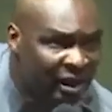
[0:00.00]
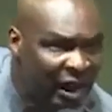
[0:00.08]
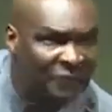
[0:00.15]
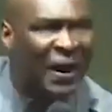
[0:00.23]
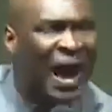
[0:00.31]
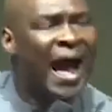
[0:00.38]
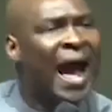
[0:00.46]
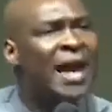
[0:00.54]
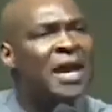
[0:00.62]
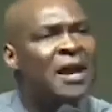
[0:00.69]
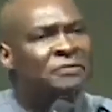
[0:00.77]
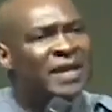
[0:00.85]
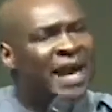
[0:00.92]

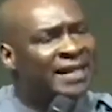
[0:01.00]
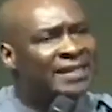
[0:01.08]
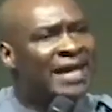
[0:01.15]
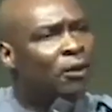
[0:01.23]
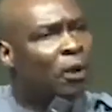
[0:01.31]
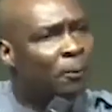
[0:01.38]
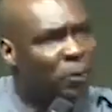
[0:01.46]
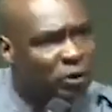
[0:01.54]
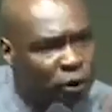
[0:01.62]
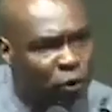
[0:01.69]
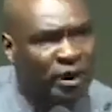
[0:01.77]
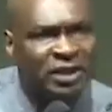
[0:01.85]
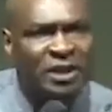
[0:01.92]
If there is an
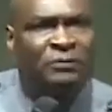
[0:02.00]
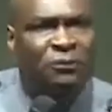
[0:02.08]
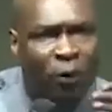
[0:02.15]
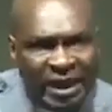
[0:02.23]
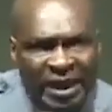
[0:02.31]
opportunity for